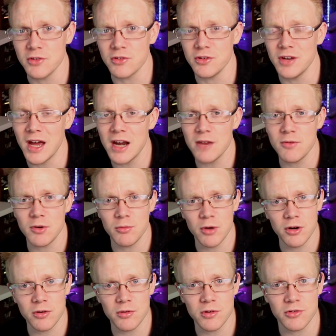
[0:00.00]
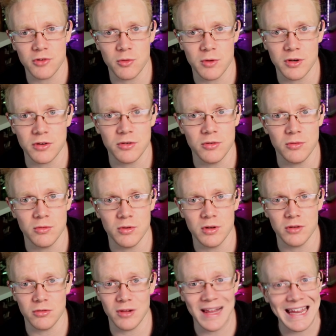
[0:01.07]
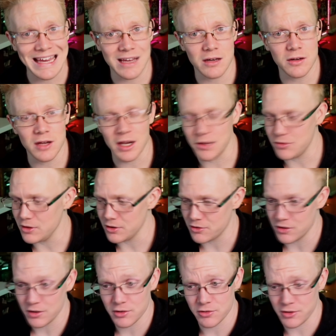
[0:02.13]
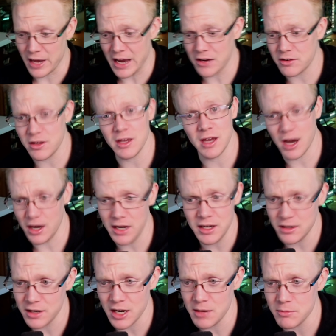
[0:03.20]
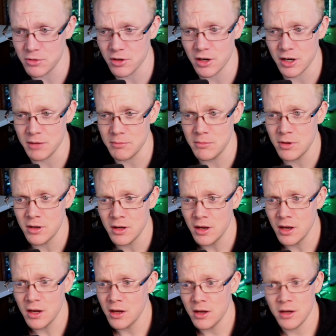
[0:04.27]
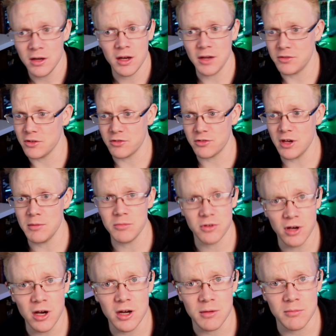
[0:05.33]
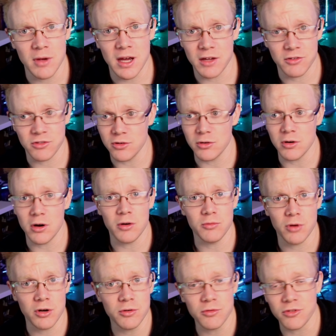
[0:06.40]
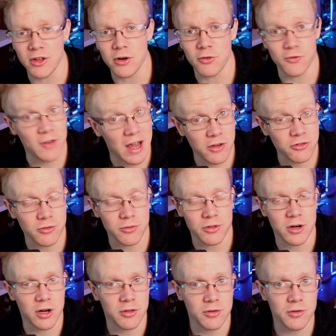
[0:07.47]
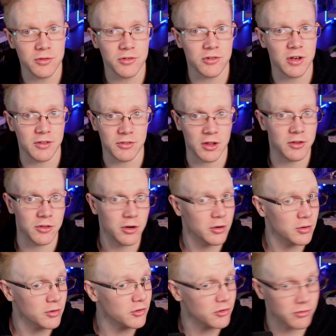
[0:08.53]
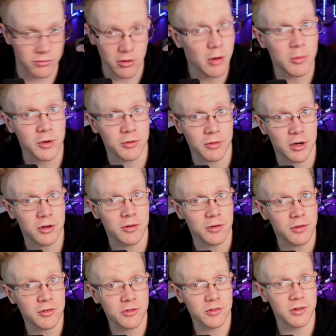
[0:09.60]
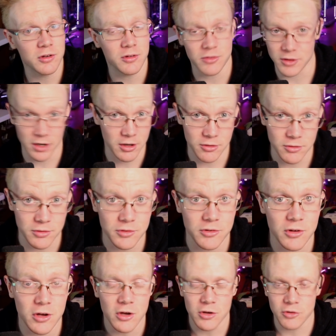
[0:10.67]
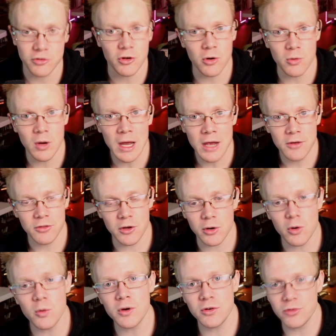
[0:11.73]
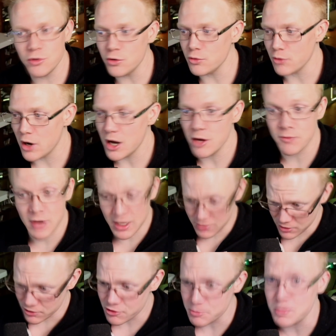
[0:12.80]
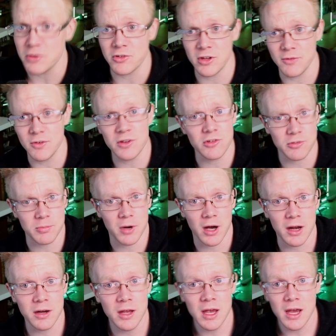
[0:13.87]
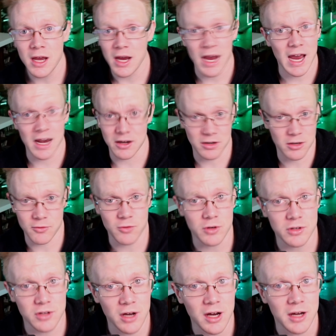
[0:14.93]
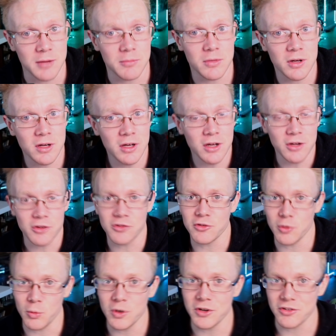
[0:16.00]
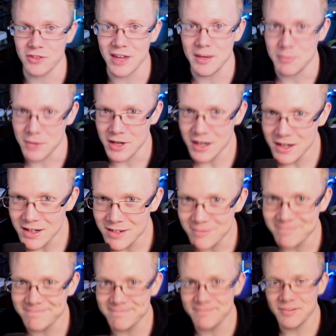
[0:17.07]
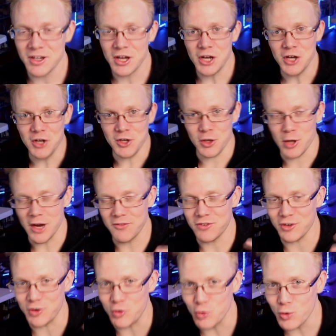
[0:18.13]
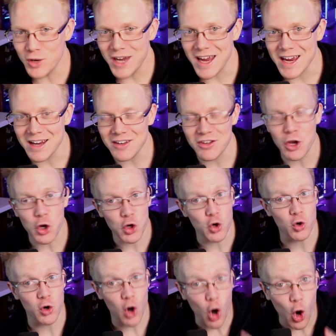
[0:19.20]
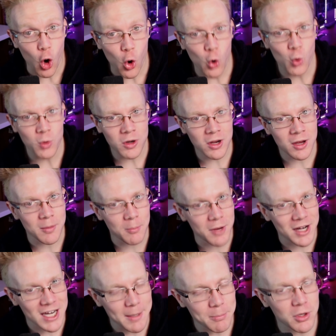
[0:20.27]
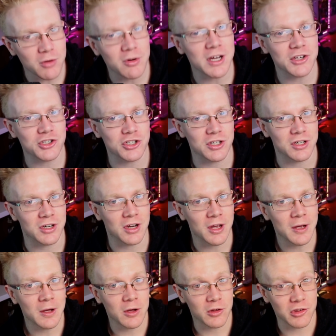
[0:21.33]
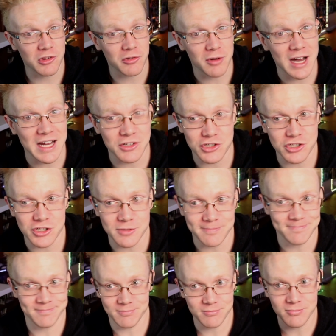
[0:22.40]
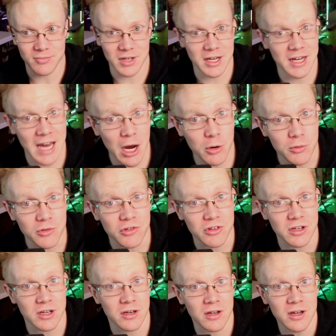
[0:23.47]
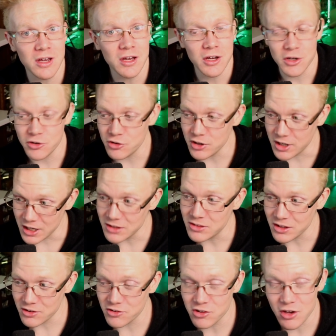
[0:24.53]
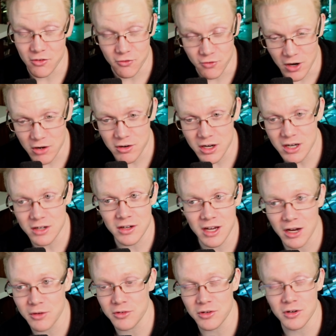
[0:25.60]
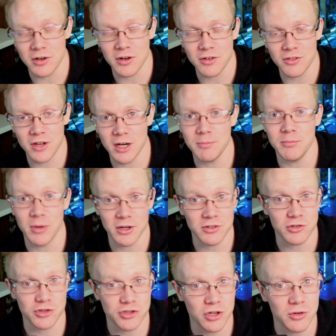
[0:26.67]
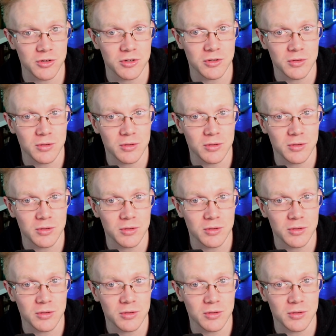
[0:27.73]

not every runner is going to land at this exact in-game time at the same time, as there are runners that are faster than others, and then there are slower runners than others. So they're going to arrive at this specific spot at a different time. So what does that mean? You have to create your own manipulation / encounter seed to get this very encounter that I'm about to show you.